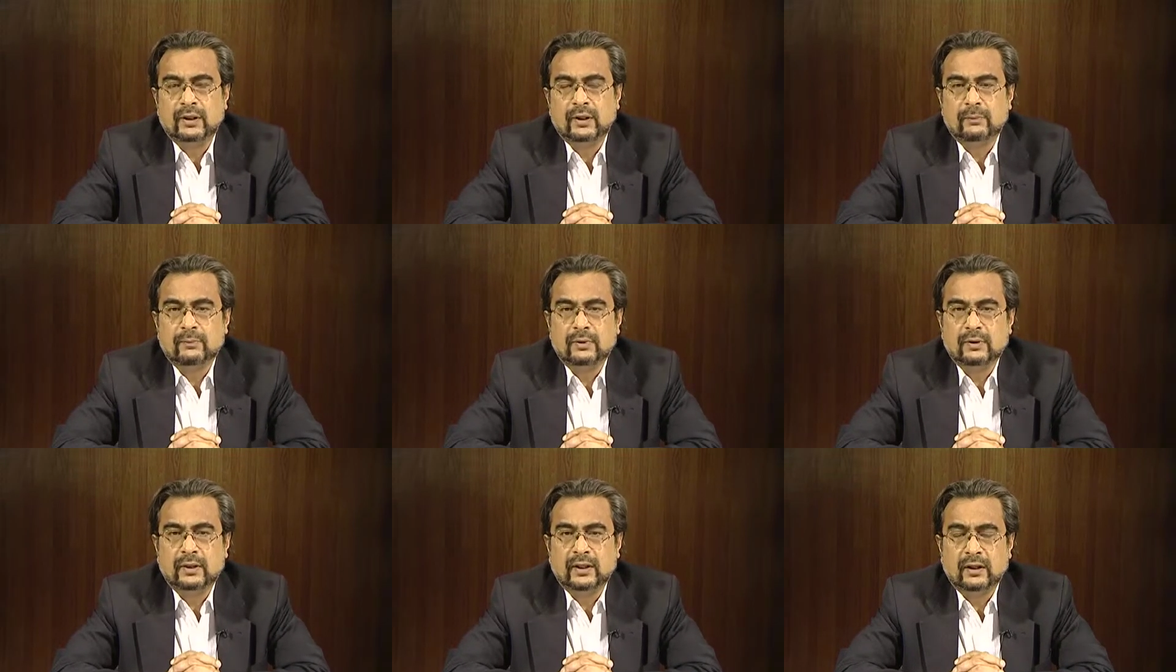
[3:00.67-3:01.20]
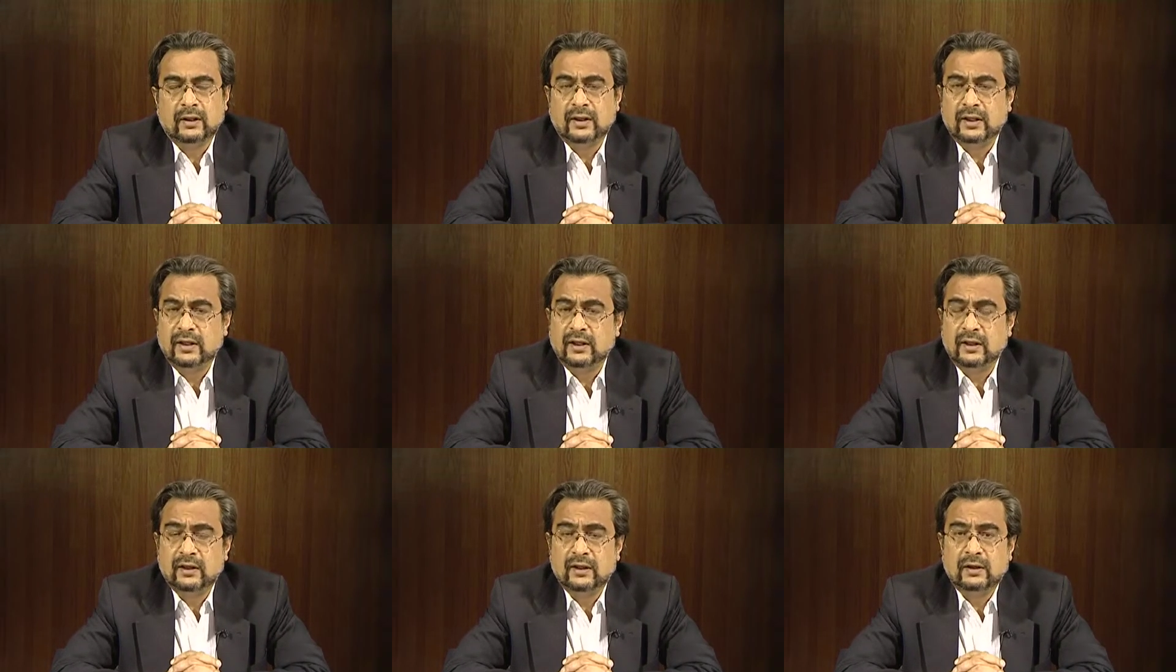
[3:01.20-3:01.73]
and
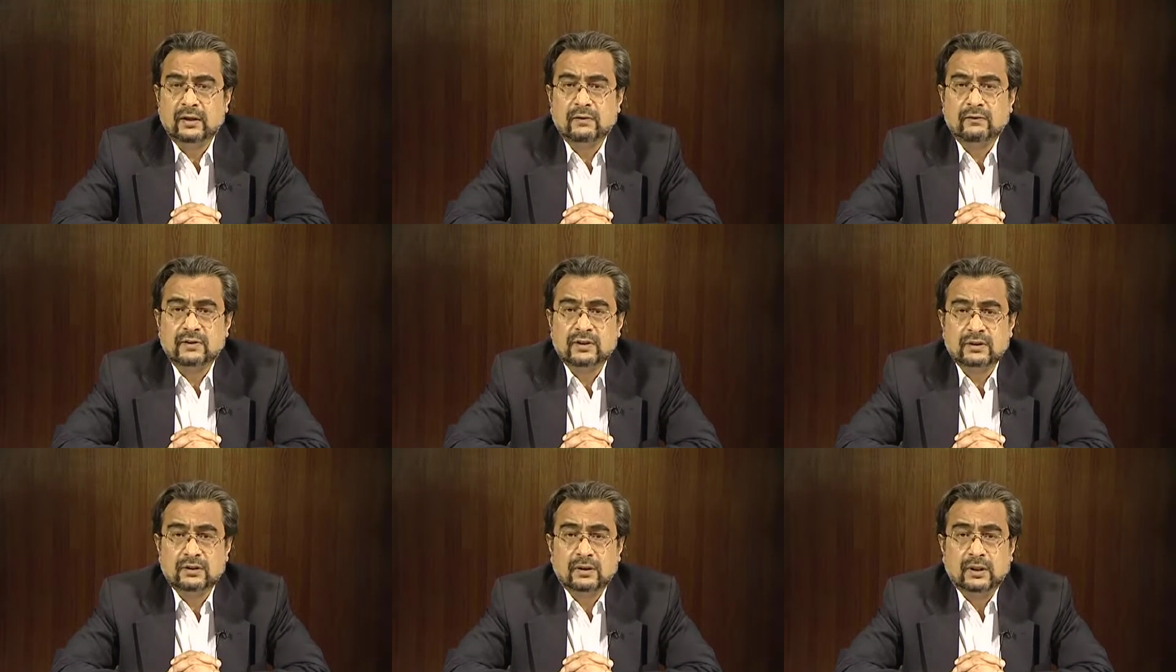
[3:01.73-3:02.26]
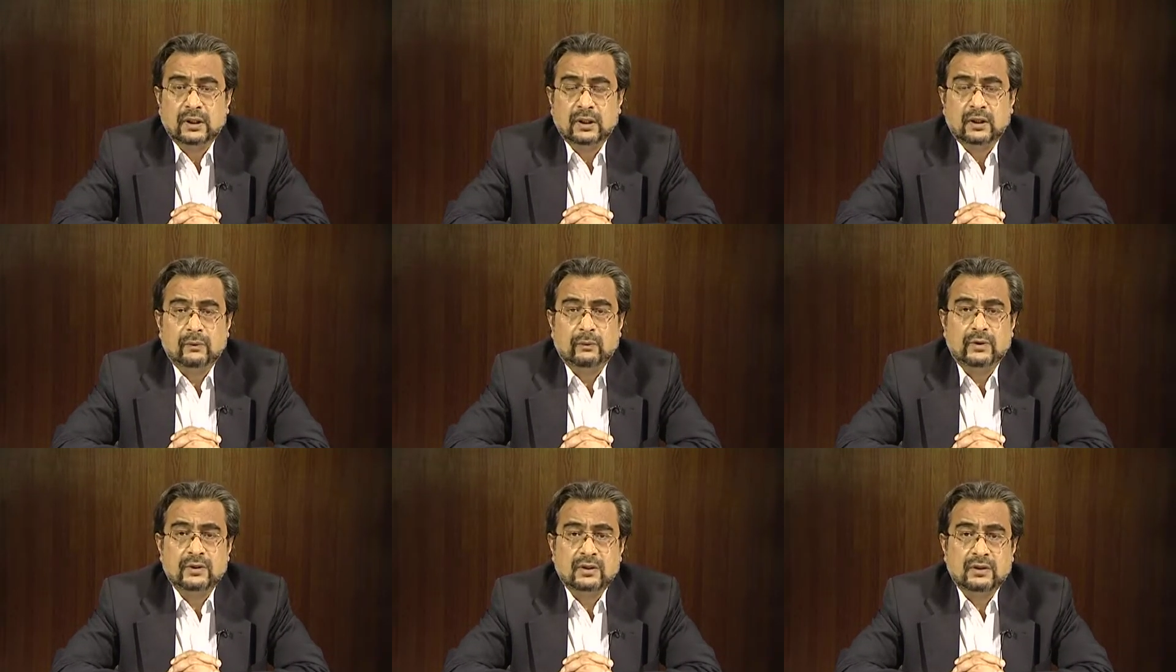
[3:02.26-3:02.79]
any narrative
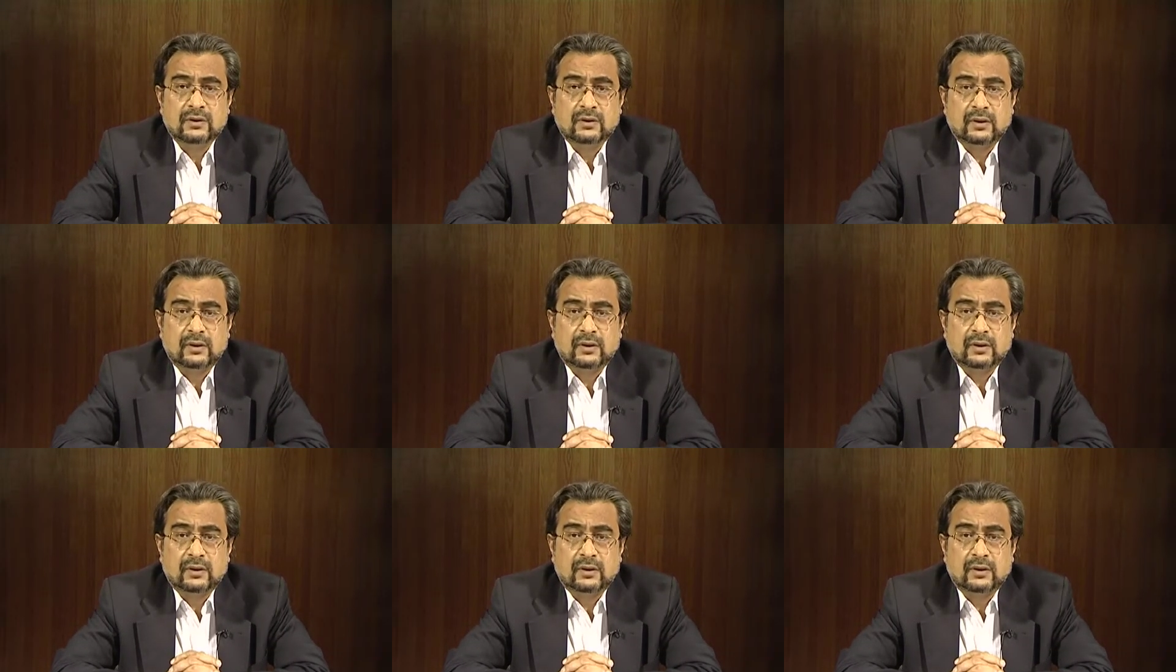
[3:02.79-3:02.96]
which has